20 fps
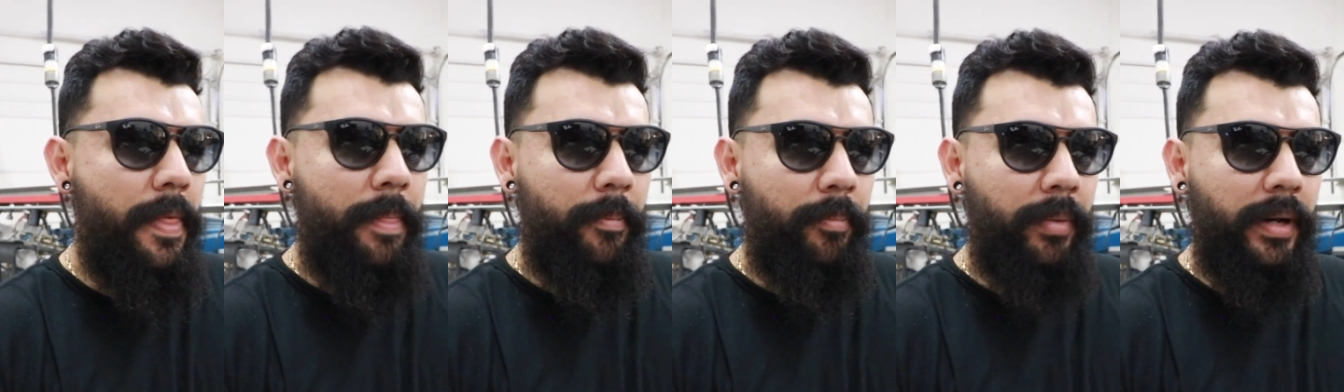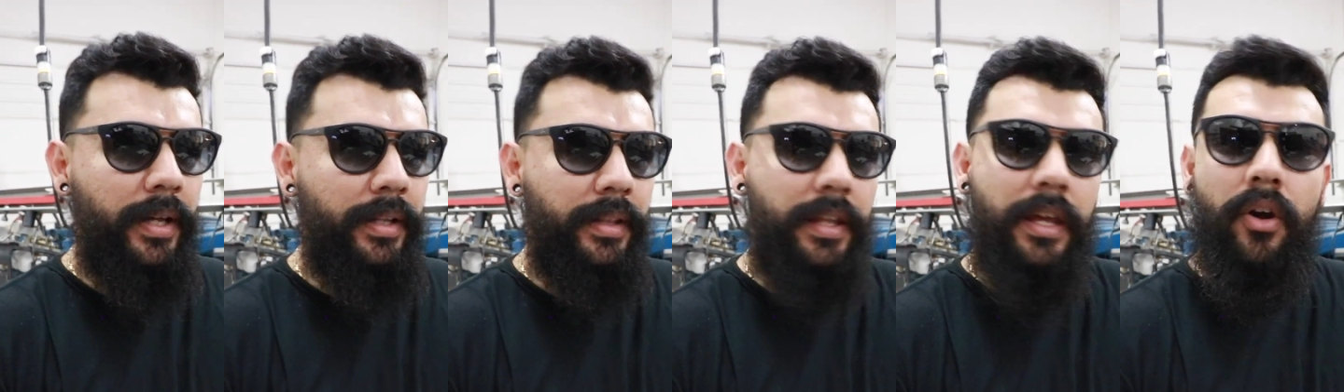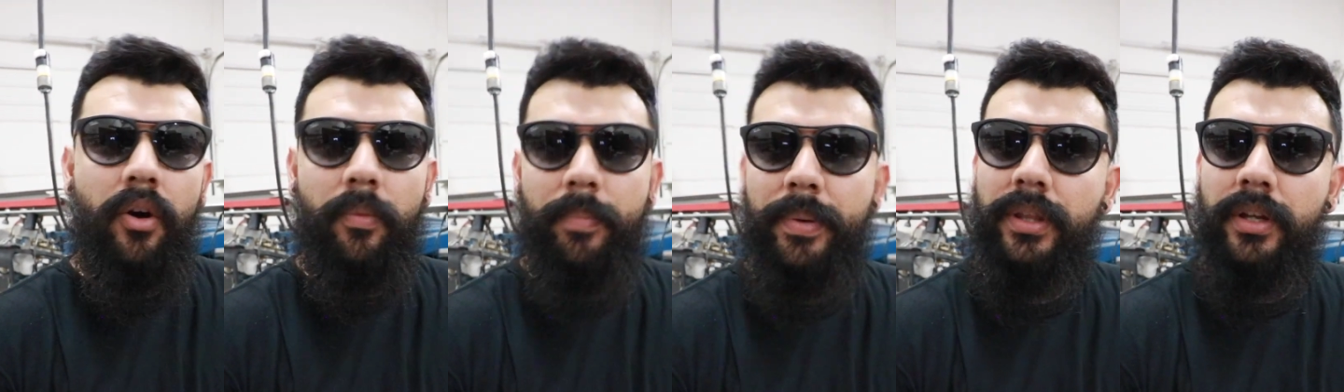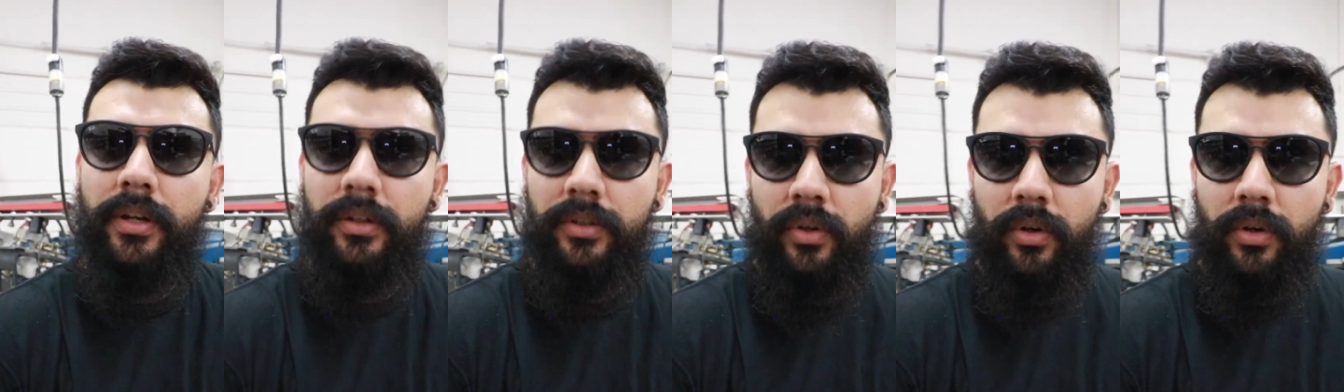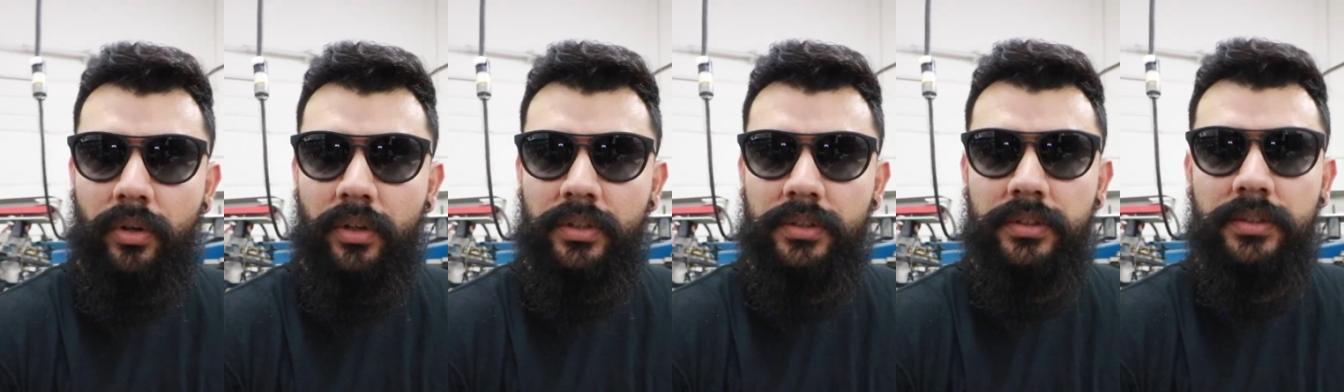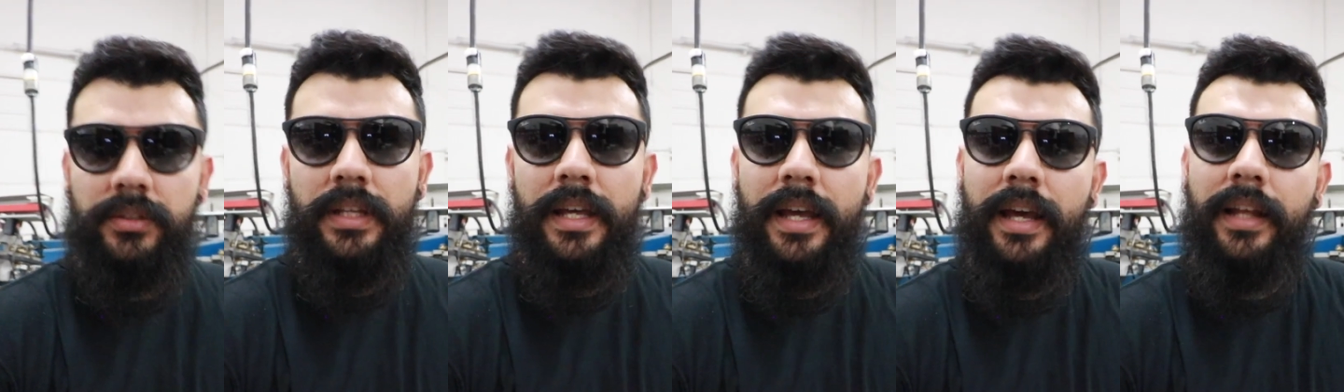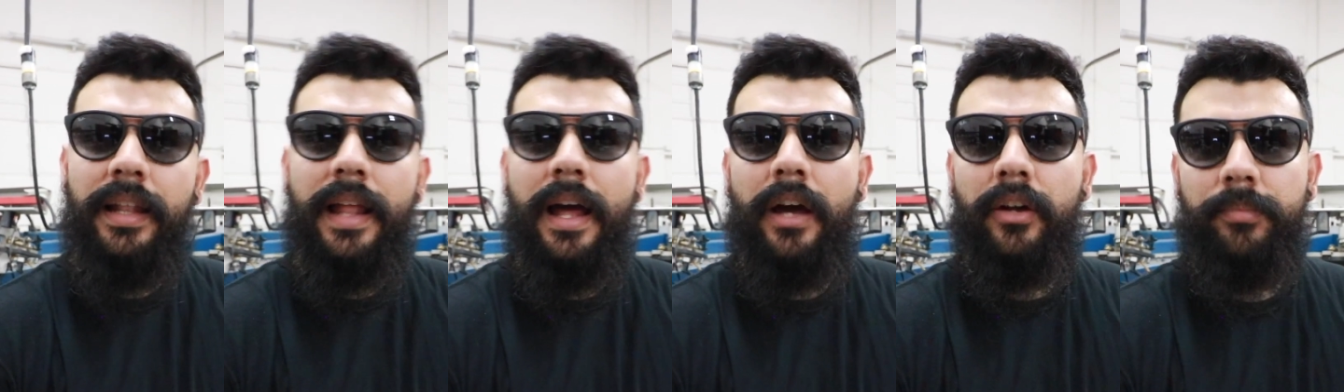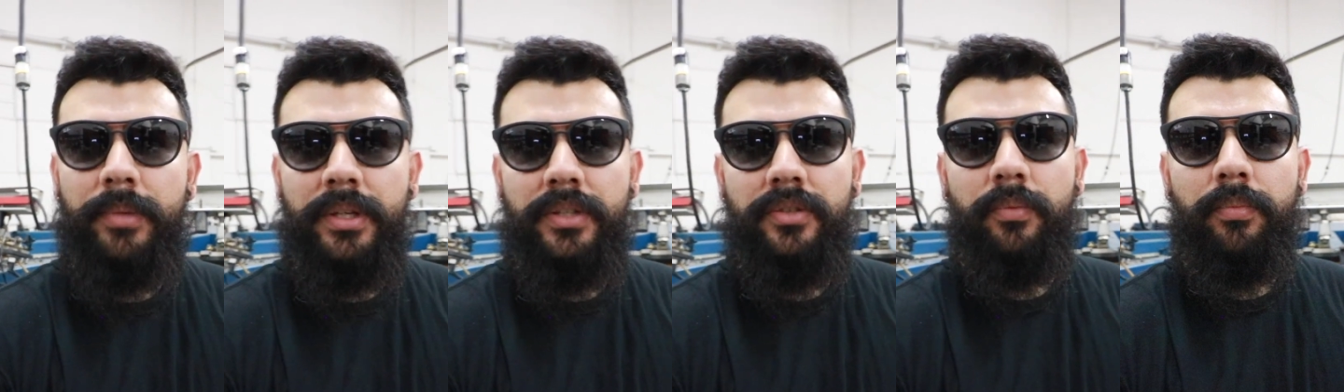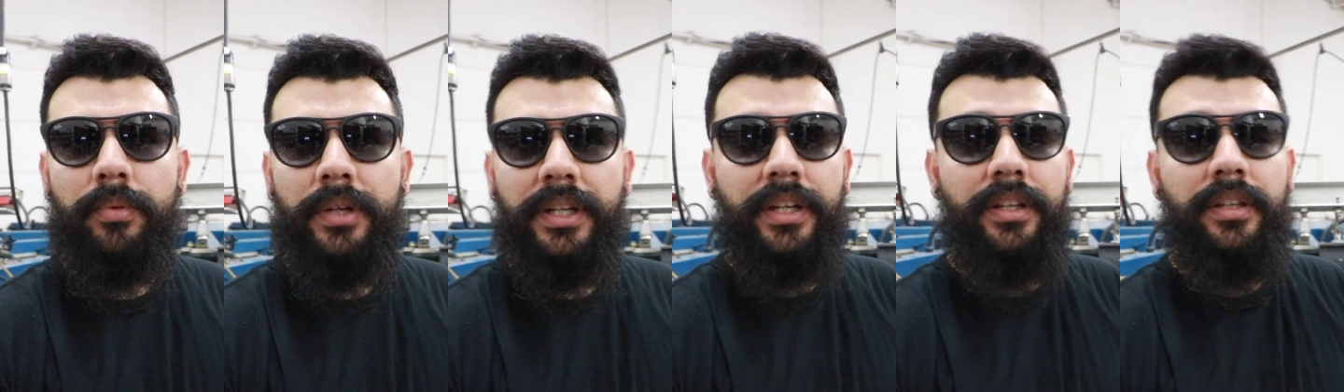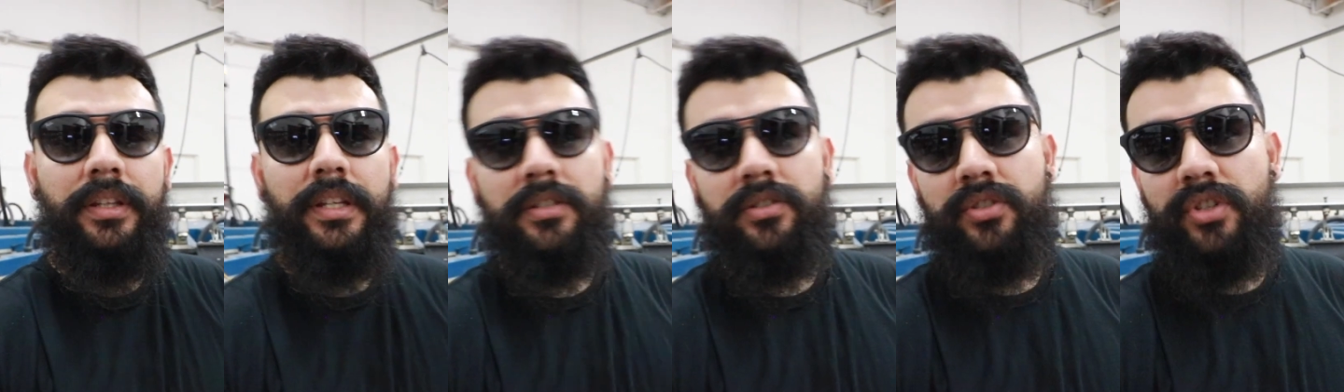But they opened their doors. They allowed me to bring in this